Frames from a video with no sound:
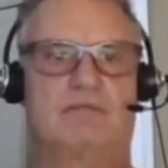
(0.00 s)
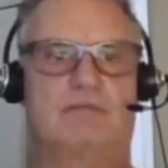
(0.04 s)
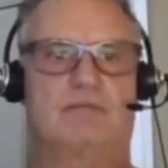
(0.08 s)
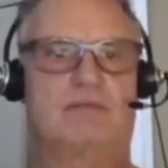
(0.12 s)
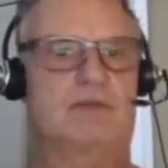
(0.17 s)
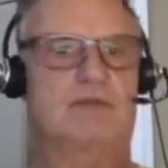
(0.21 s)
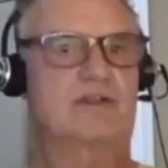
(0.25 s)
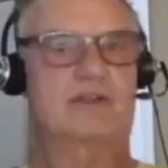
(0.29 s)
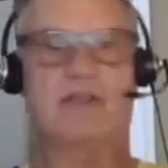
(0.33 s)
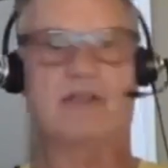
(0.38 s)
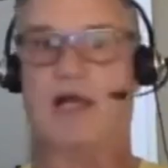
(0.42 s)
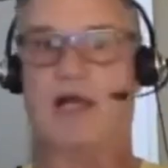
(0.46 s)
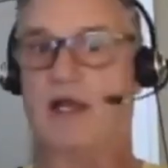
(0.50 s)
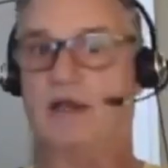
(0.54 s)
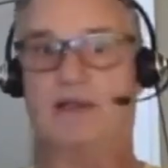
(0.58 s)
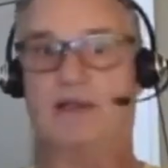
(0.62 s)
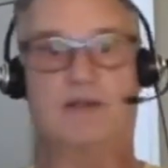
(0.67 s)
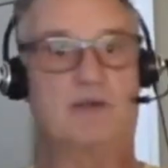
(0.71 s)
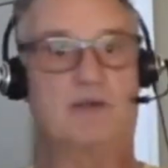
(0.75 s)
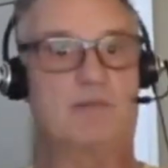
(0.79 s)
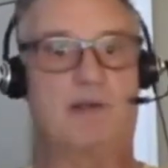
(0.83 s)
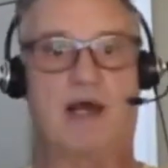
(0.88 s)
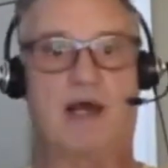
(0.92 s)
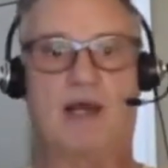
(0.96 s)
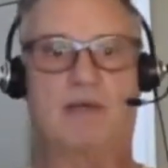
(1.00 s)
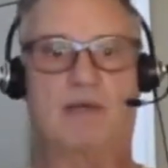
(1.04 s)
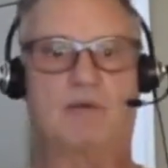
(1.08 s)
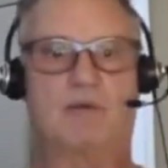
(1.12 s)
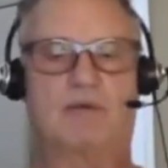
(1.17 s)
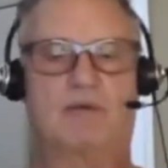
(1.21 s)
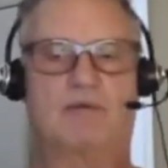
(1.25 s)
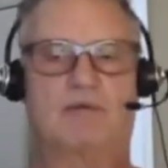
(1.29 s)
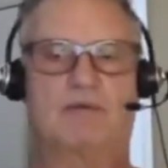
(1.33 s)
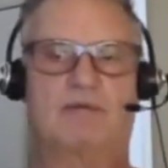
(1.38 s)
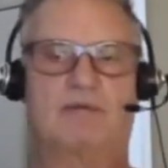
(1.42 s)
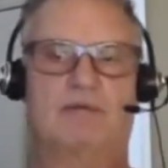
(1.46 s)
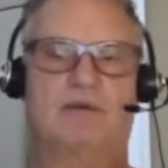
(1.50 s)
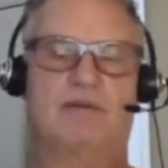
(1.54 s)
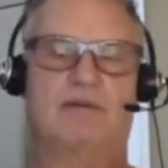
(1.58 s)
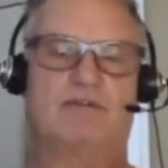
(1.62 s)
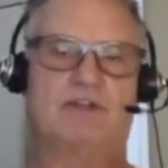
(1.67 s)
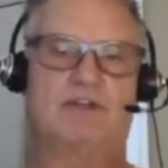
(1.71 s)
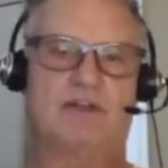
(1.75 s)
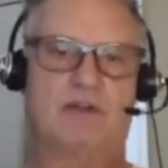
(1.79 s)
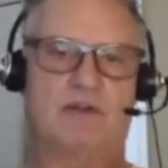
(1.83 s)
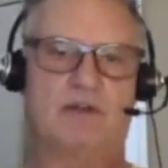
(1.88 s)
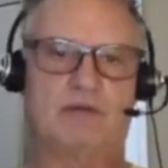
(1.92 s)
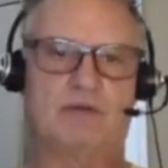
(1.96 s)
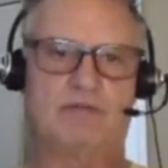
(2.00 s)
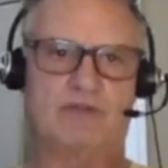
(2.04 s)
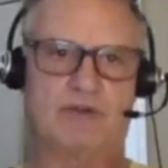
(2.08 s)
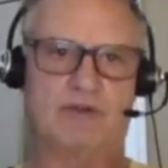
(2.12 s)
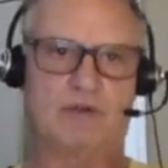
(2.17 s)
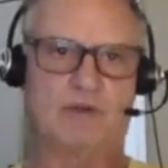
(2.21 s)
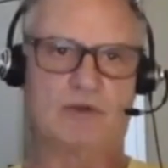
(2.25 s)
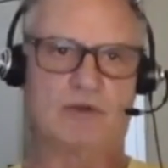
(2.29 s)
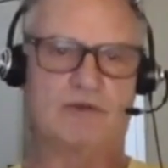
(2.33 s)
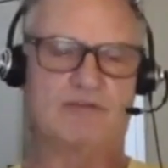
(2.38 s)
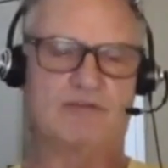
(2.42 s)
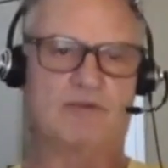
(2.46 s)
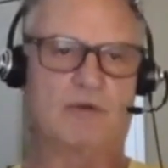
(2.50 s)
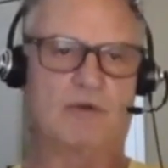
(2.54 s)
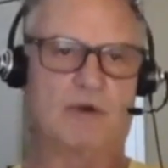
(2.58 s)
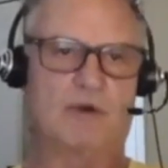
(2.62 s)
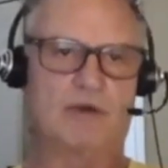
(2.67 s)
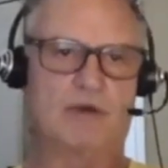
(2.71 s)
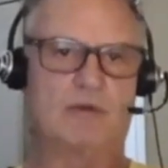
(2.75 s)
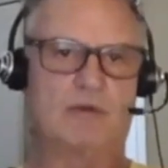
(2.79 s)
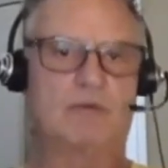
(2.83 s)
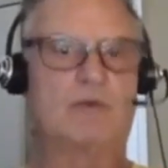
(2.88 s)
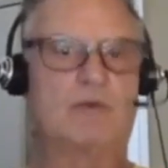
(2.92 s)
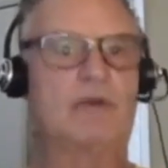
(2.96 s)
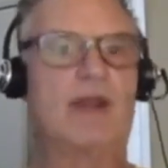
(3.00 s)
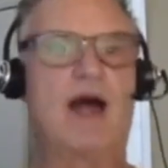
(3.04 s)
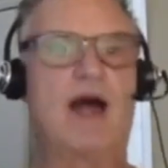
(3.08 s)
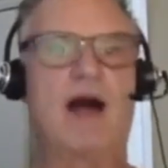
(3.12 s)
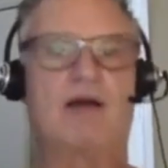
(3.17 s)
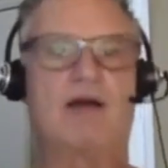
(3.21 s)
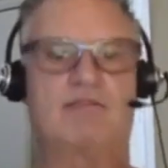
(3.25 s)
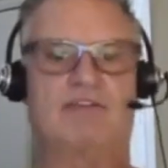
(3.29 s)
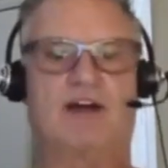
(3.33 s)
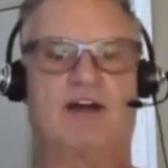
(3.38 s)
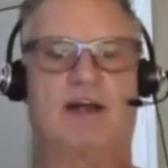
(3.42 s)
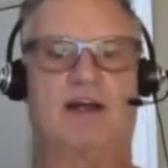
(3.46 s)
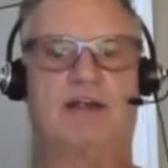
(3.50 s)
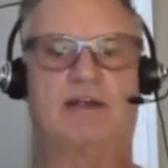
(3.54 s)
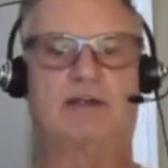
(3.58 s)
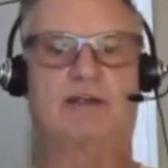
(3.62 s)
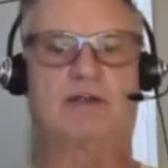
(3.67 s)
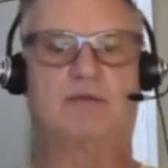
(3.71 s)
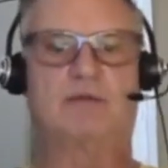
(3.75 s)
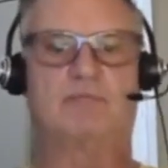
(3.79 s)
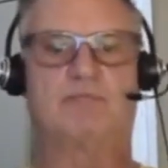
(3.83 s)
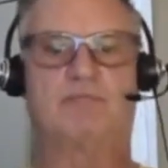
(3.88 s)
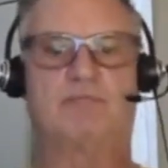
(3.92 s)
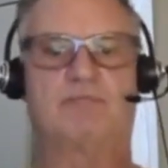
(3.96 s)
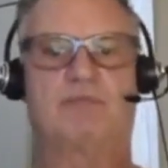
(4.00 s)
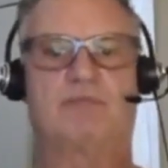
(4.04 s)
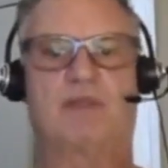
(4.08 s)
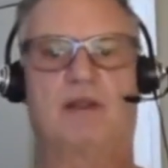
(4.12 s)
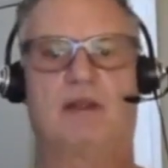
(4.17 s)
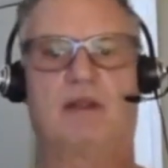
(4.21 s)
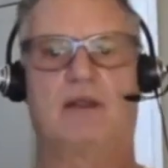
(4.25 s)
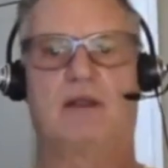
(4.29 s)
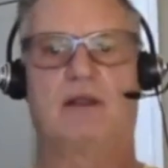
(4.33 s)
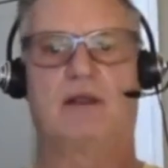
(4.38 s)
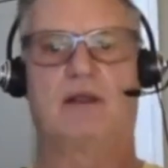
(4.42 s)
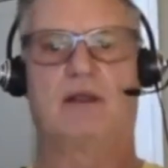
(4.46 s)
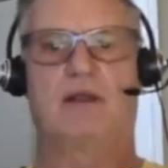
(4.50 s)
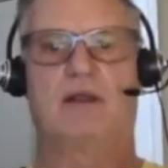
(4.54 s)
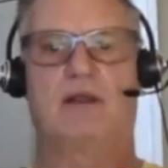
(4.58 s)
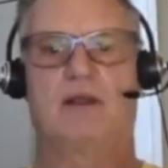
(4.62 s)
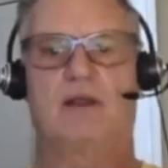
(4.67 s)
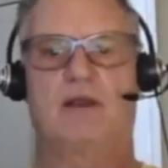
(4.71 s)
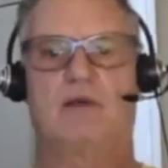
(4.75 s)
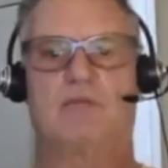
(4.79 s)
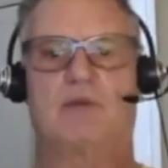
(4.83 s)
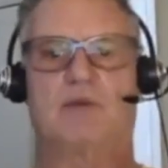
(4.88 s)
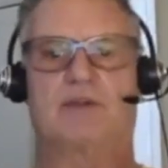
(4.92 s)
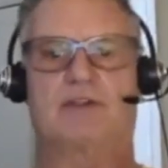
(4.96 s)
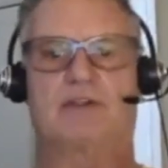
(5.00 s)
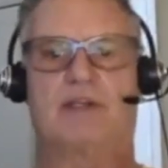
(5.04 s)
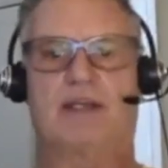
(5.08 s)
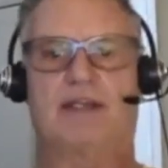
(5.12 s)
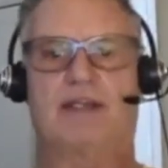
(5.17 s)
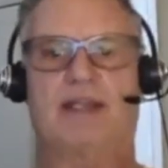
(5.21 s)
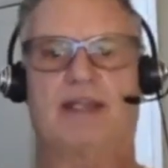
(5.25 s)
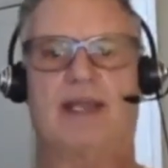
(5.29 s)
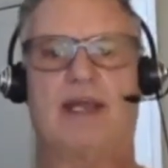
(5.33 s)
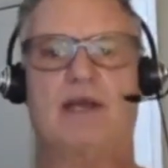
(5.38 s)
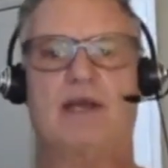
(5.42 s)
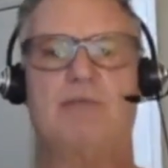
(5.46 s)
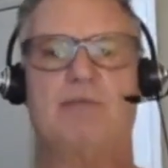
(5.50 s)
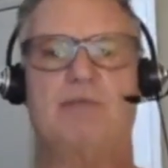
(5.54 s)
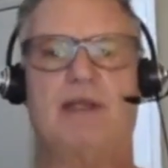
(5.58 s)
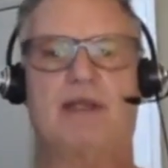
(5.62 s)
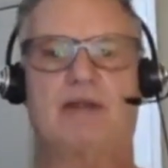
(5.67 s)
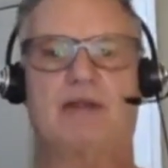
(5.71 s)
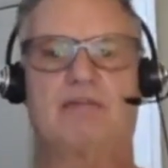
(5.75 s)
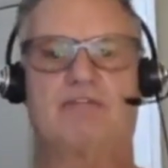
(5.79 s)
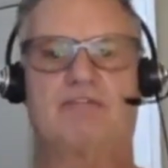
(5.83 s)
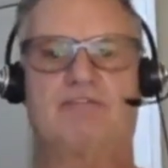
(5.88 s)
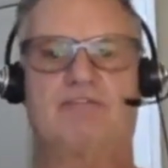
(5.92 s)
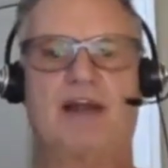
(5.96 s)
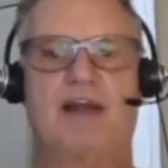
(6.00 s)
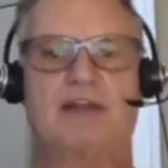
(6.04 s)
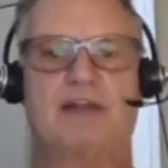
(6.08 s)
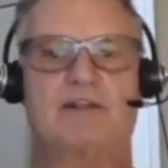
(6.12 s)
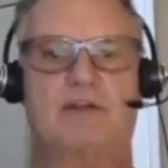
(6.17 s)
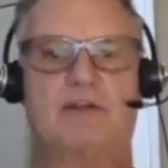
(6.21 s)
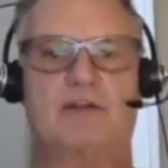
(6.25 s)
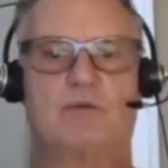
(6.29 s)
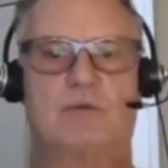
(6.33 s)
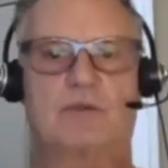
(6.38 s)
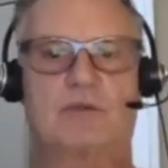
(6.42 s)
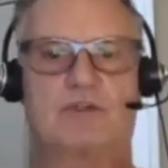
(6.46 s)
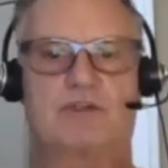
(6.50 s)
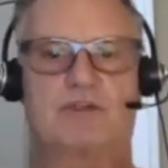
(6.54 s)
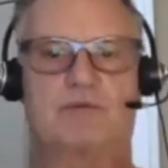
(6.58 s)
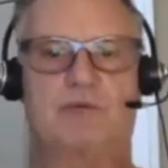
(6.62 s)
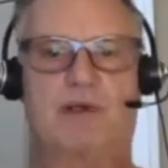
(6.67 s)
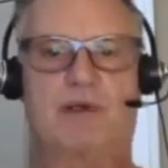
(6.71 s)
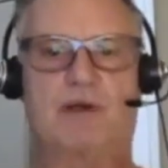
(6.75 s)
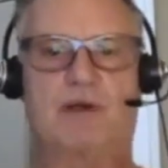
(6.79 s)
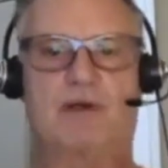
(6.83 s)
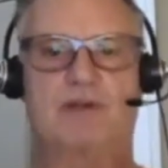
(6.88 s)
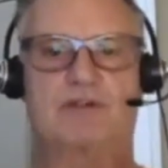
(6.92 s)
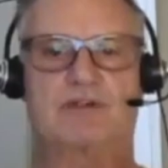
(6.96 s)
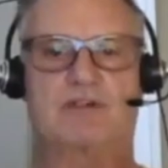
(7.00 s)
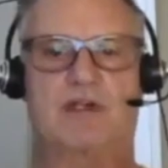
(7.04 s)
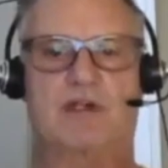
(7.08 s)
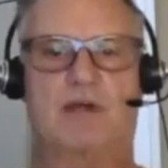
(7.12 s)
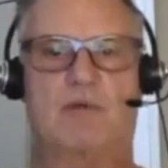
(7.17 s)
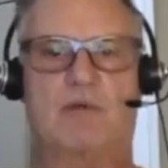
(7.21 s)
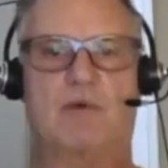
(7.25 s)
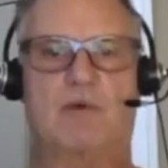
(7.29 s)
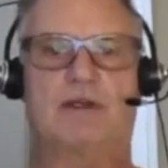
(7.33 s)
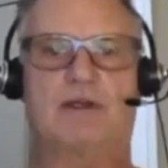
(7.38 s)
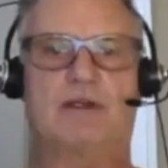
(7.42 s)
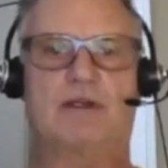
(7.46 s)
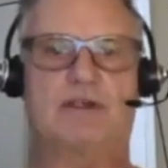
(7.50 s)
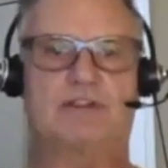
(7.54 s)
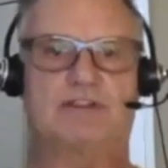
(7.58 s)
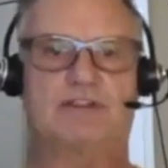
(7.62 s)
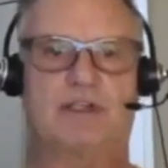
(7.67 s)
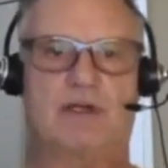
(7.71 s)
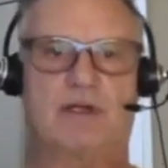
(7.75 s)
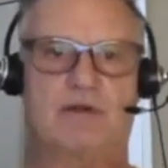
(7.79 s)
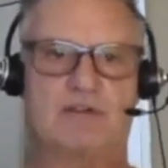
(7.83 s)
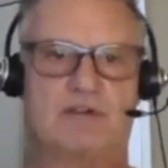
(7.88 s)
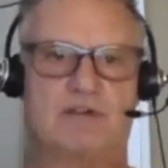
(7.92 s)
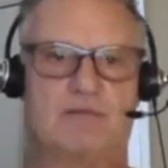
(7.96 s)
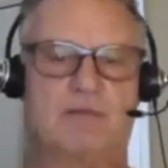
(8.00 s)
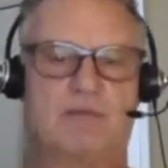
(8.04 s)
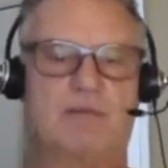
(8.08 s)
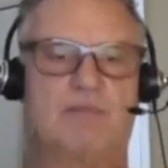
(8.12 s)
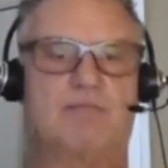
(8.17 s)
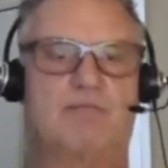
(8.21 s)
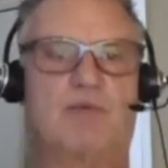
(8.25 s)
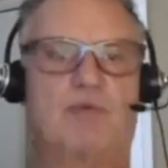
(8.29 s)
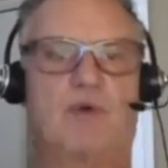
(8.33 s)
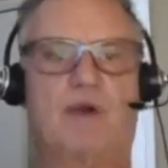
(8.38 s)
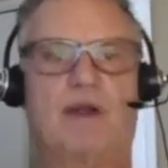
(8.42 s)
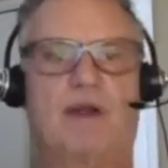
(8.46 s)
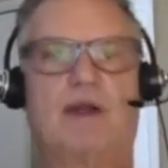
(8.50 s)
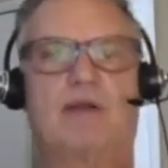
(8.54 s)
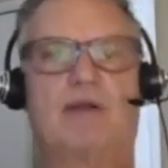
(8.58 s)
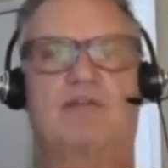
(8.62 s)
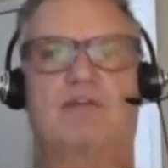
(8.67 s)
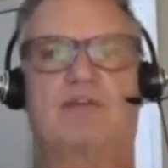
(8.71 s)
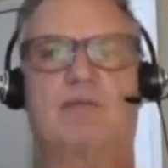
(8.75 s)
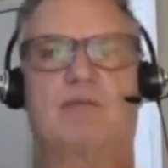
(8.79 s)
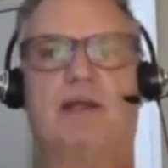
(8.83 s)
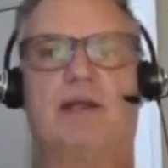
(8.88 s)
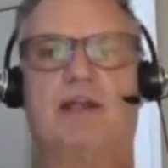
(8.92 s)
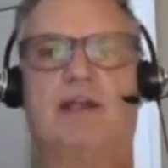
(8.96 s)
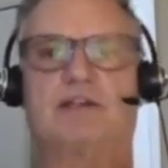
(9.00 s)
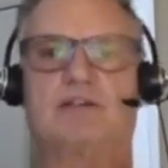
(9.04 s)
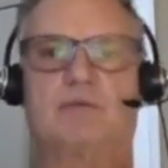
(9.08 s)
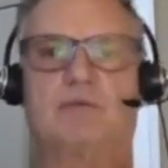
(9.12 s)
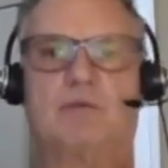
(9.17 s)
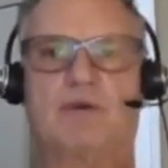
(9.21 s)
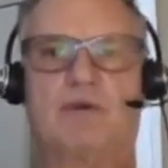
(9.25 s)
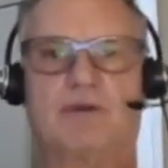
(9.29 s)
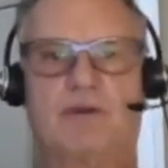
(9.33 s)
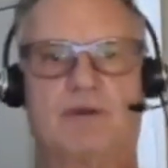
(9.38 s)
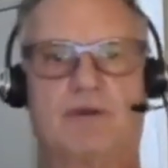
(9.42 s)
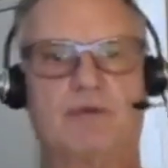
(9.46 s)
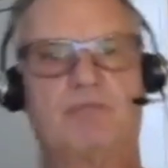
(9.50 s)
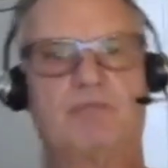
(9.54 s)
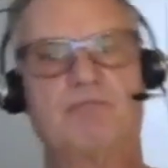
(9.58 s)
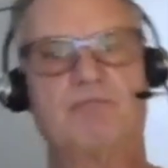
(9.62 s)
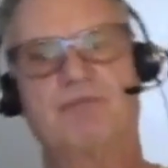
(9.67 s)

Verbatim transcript: It's not in the Bible. If you if you look for it, you will not find it. But they can be infected with spirits, and I wanted to share some important information with you